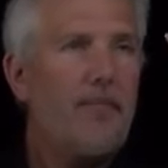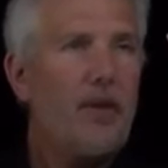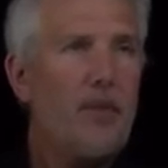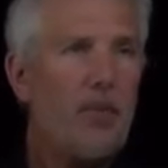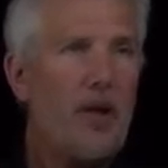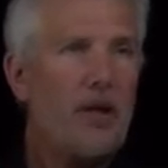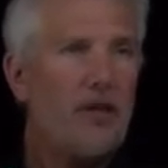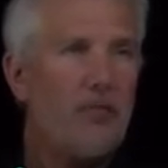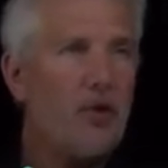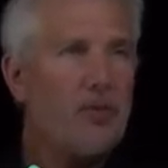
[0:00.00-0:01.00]
the product
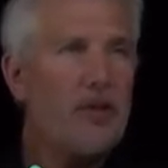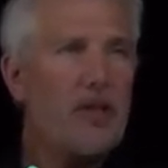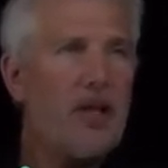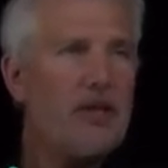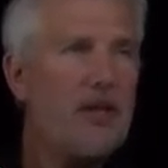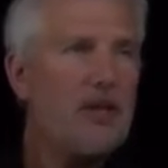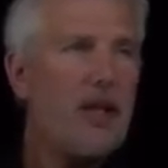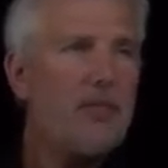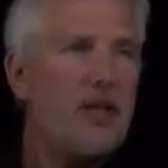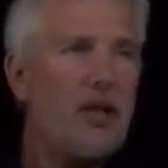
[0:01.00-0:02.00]
of Boltzmann's constant
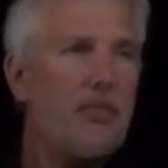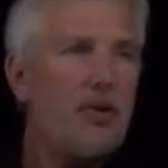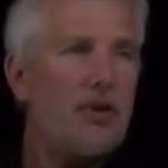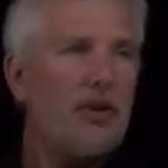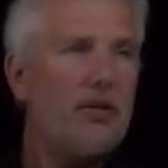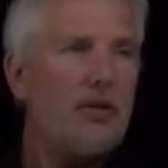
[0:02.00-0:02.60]
times the temperature,